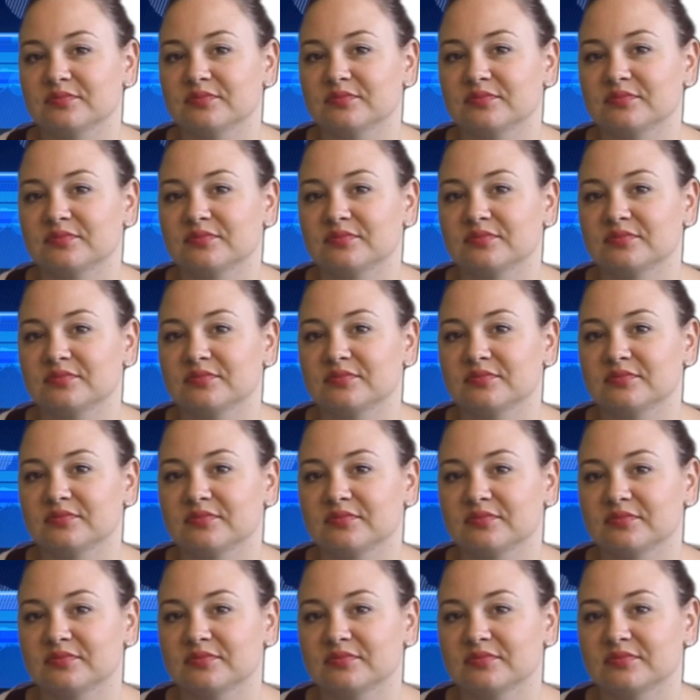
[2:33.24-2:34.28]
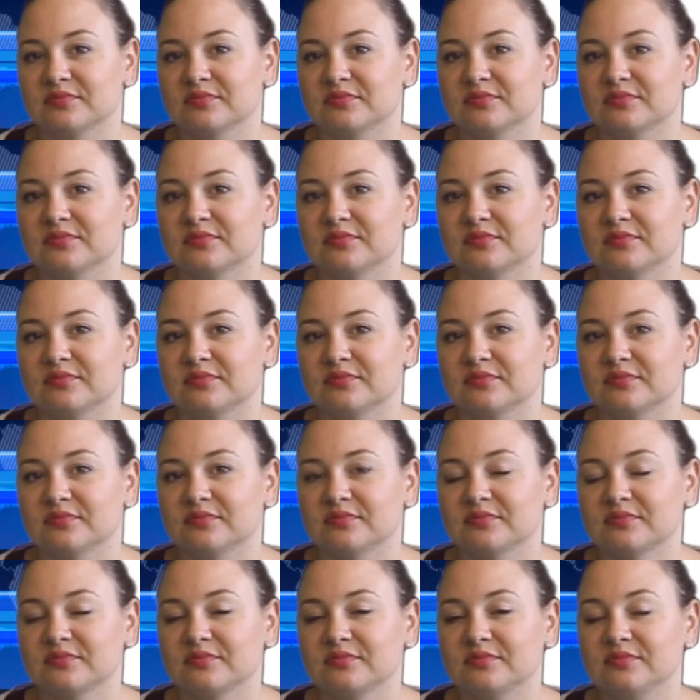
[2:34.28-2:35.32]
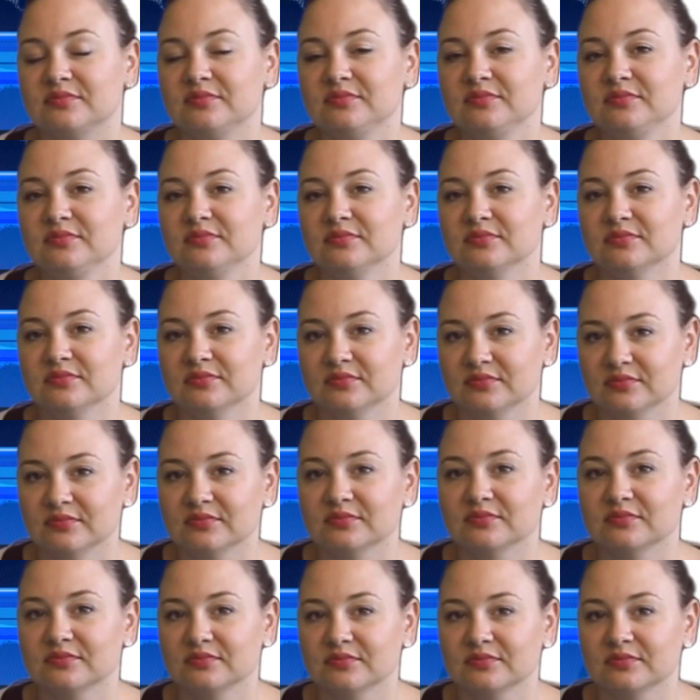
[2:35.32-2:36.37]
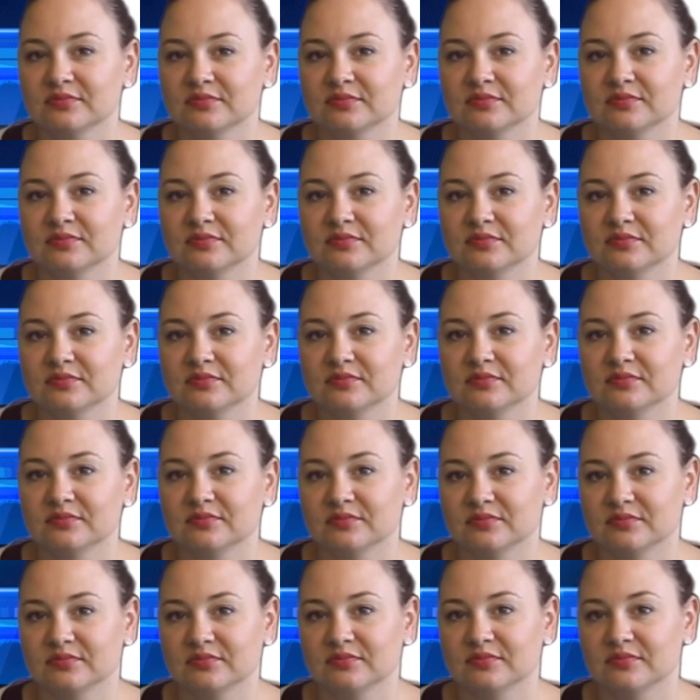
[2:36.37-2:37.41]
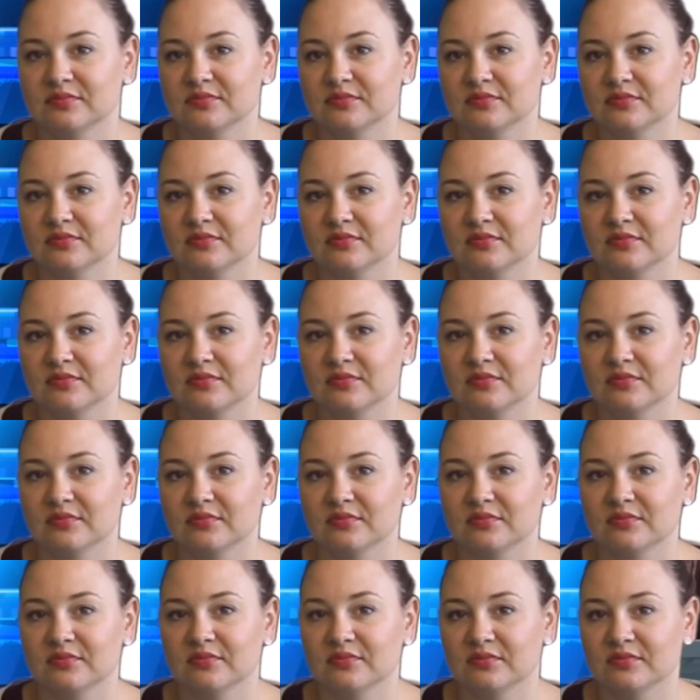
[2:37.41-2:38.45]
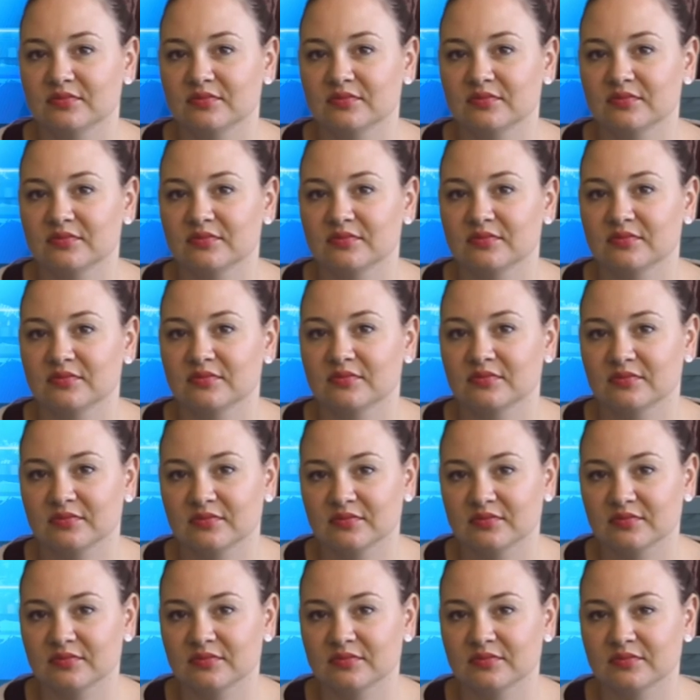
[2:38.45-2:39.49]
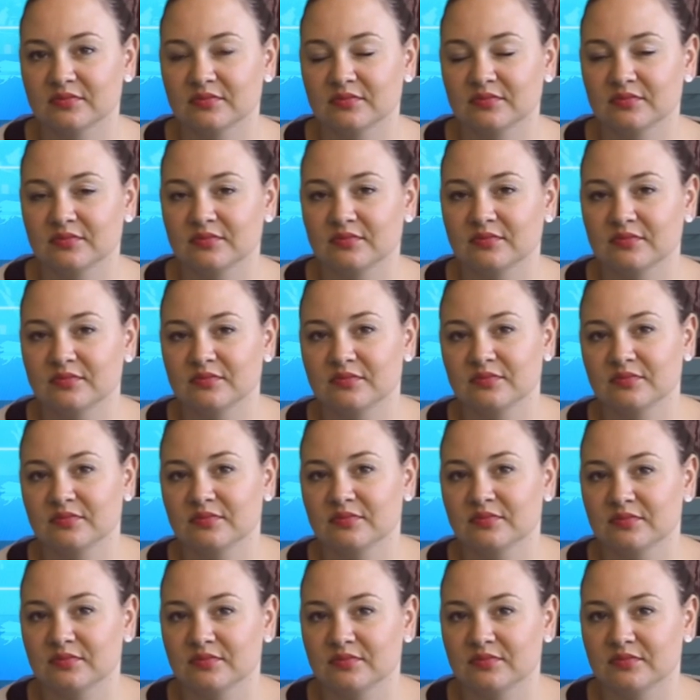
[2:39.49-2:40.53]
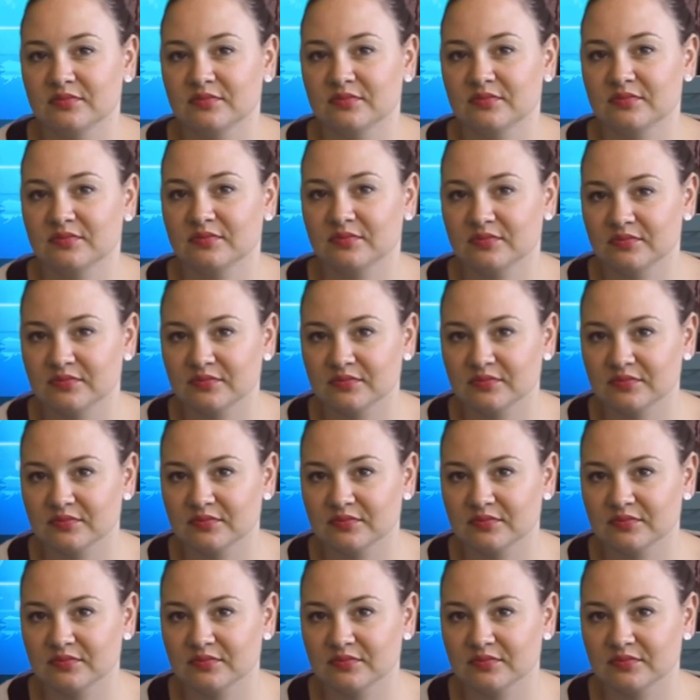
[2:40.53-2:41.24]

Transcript: (silent)